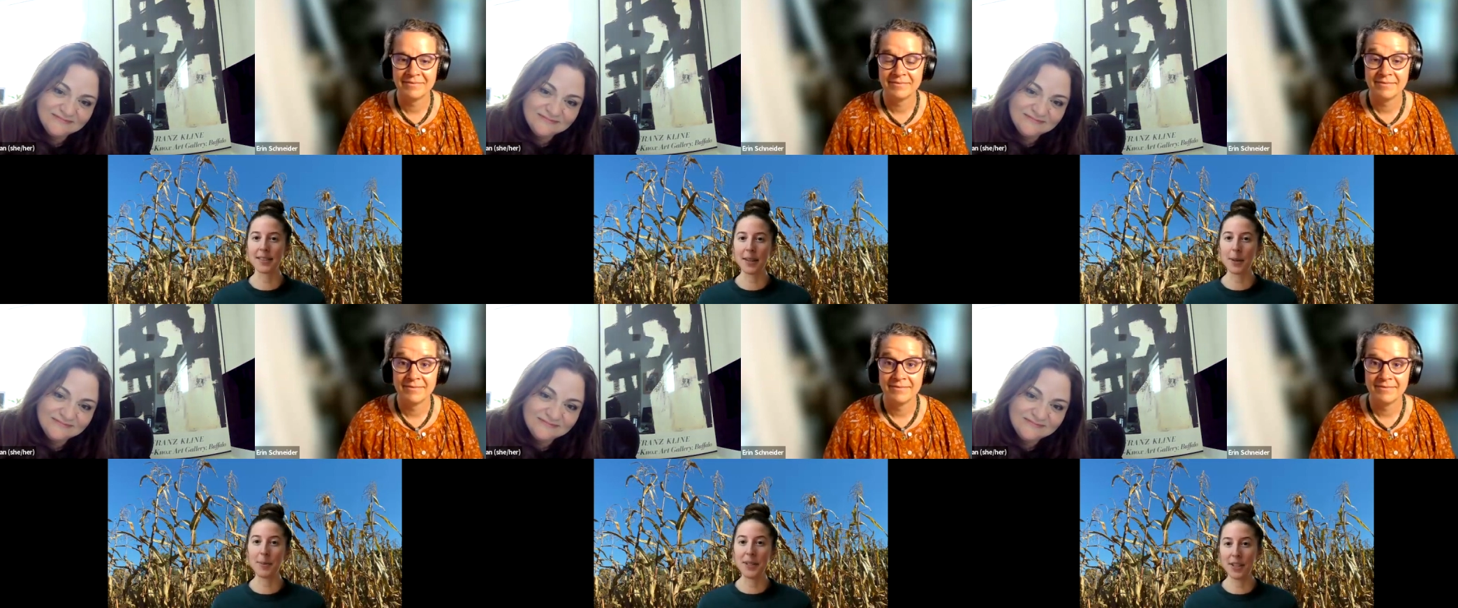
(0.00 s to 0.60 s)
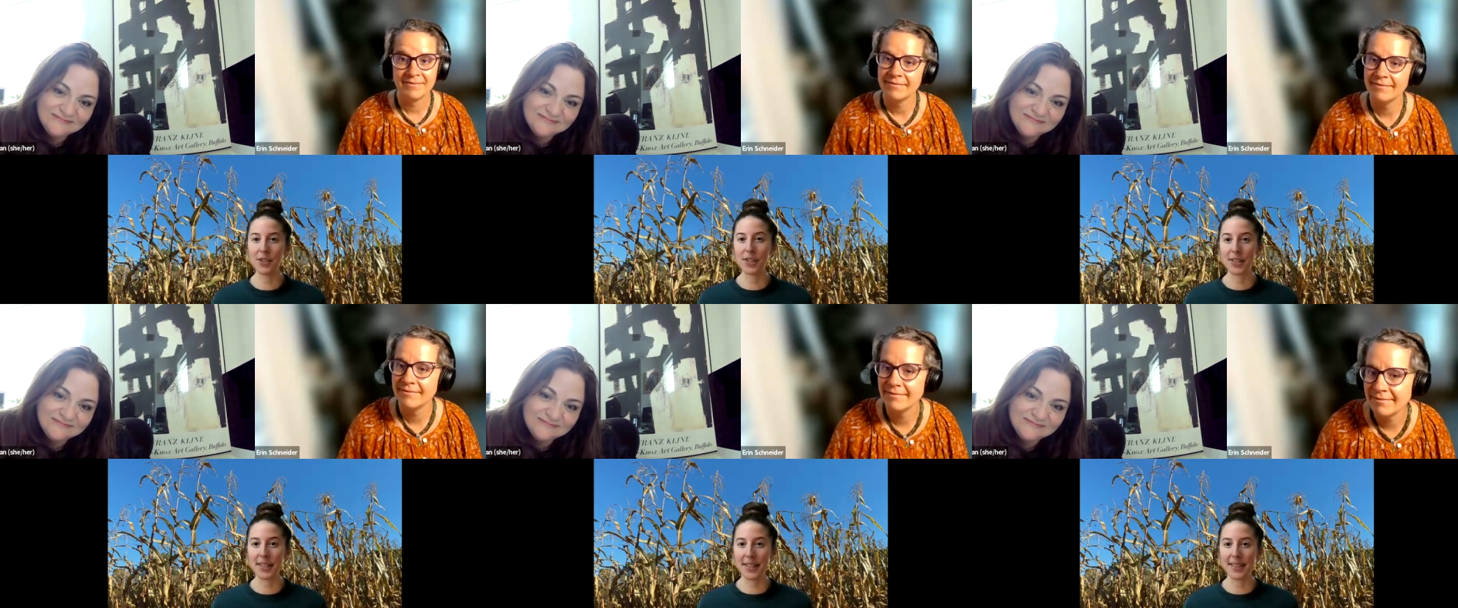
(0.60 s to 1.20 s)
Speaker 1: some indigenous
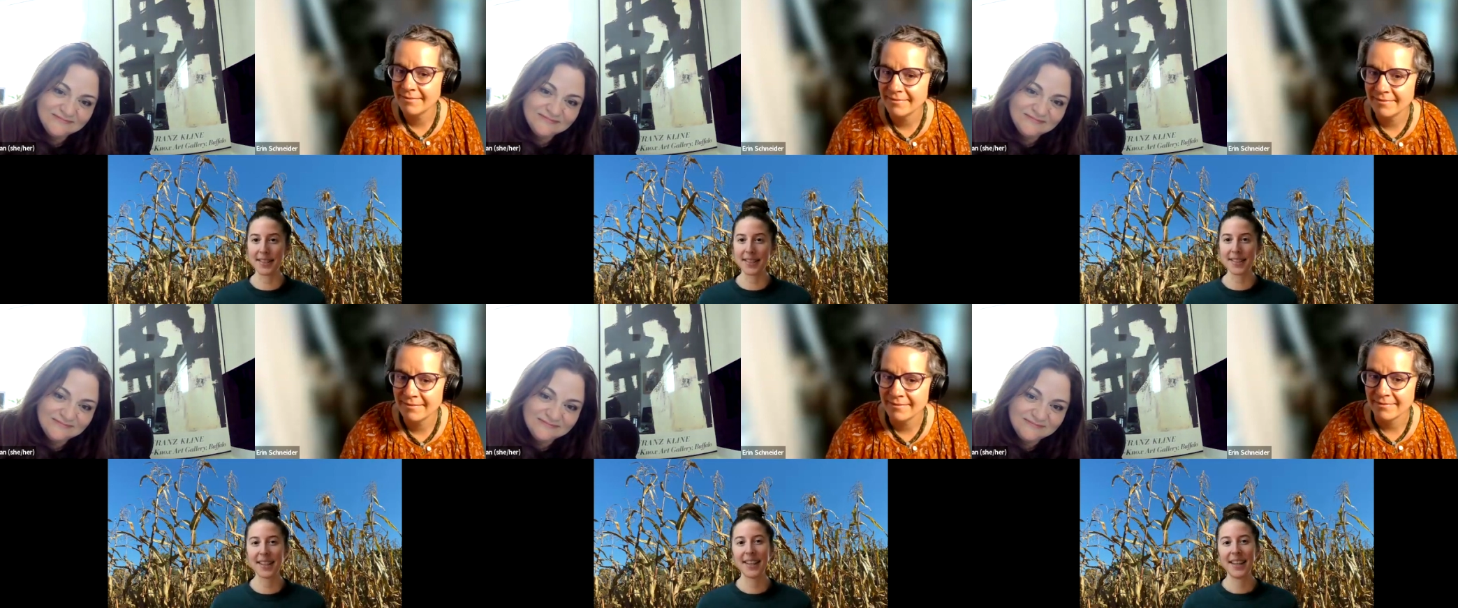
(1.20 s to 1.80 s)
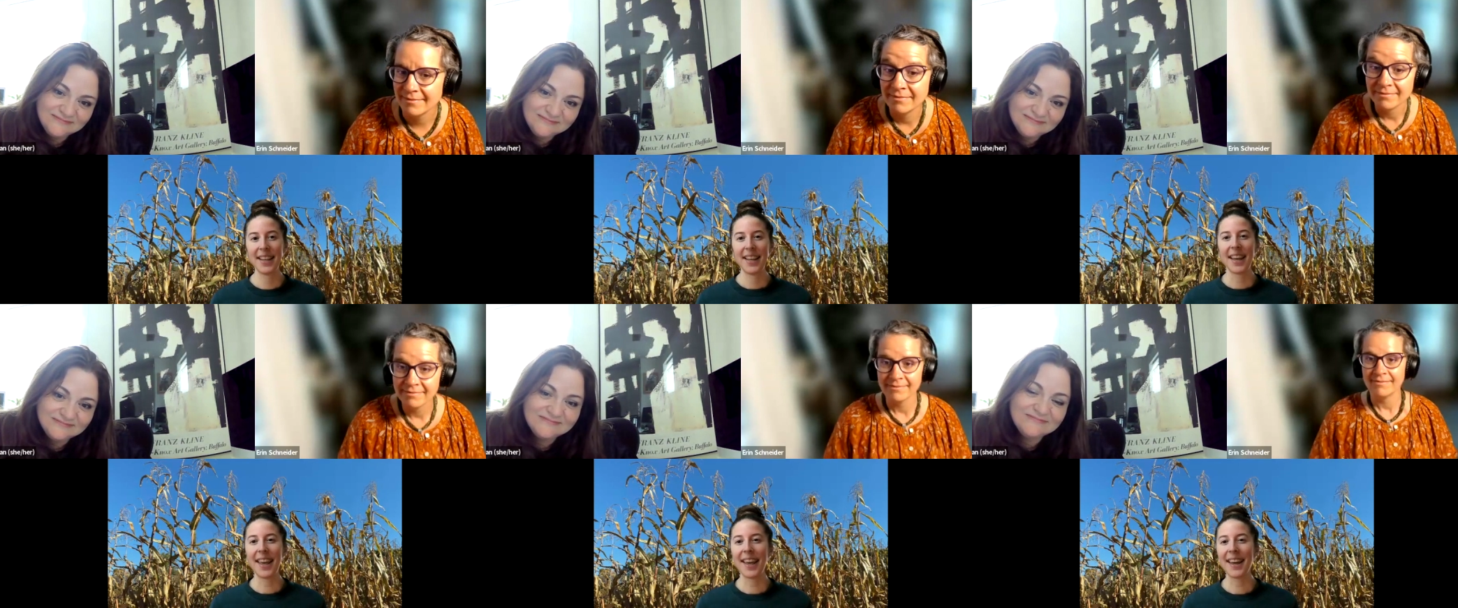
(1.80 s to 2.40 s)
seeds.
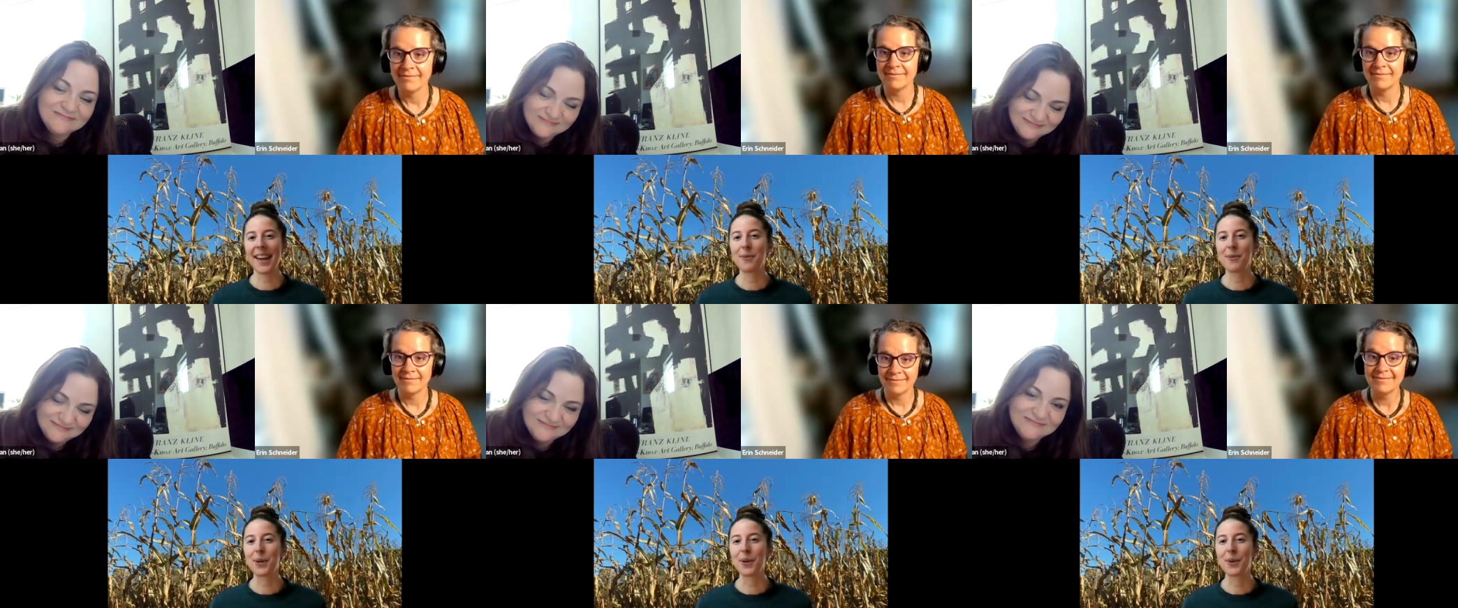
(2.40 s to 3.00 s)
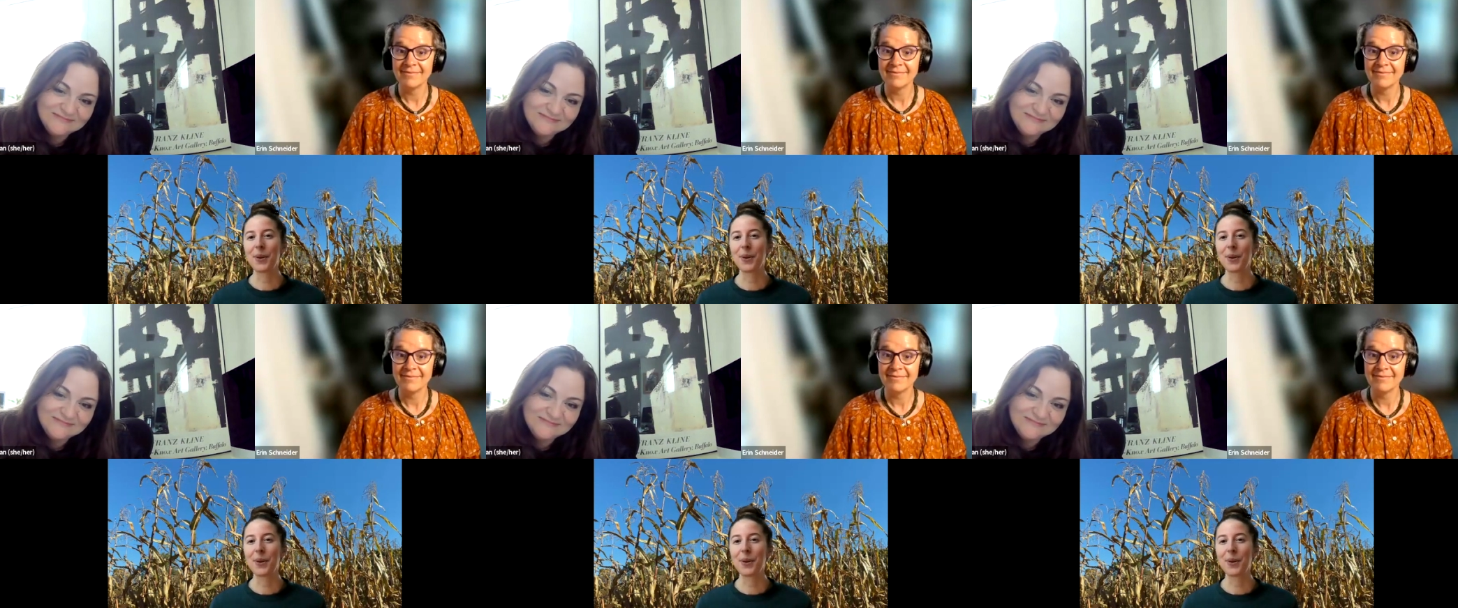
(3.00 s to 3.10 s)
And I would